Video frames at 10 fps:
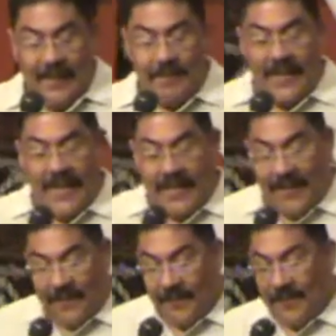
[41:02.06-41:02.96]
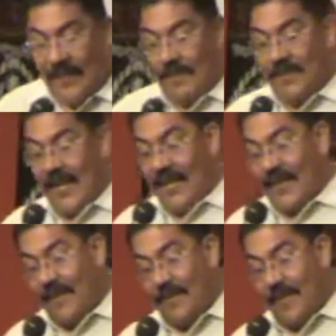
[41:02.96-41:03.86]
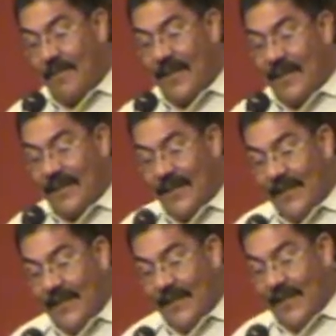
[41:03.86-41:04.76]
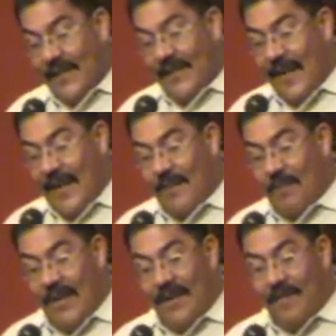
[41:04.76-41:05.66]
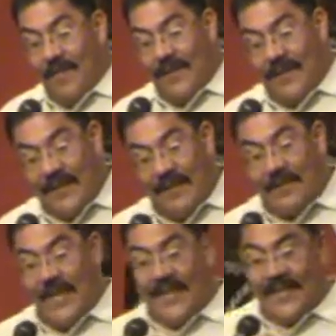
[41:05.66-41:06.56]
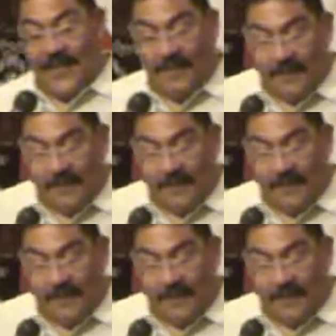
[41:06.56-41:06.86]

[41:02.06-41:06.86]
keep taking them. Keep taking them. Amen. I ain't praying for you. Keep taking